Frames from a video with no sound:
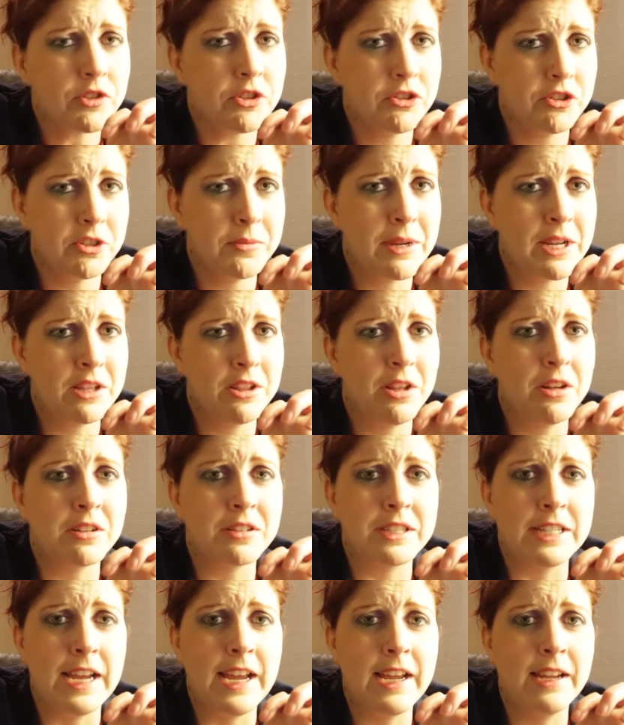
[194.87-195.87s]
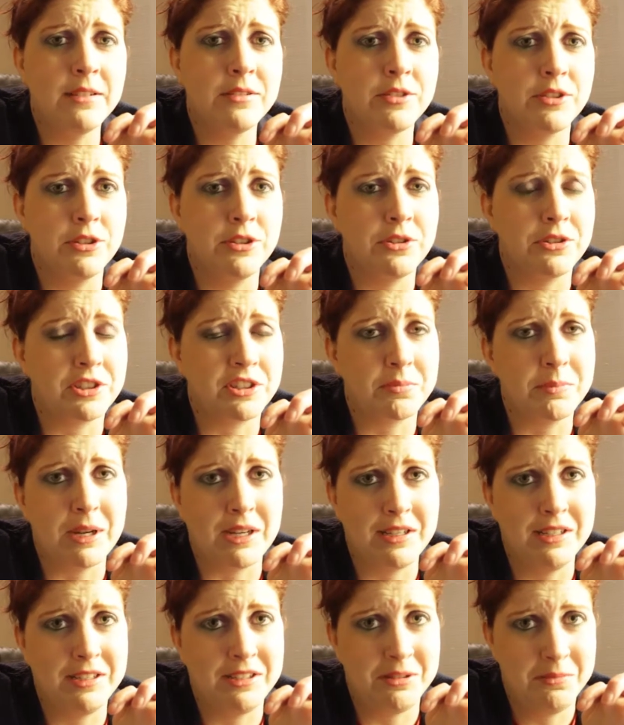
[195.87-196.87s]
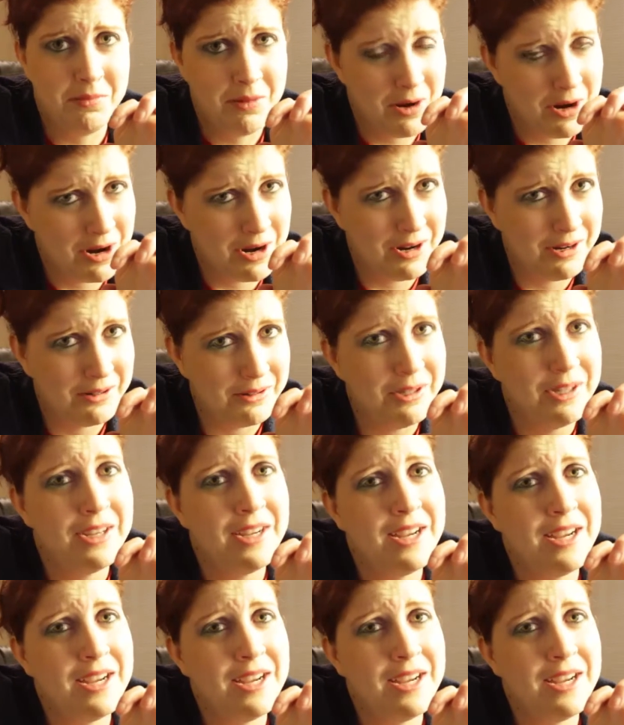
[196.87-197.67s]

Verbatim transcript: it's going to be a long day, so don't expect it tomorrow.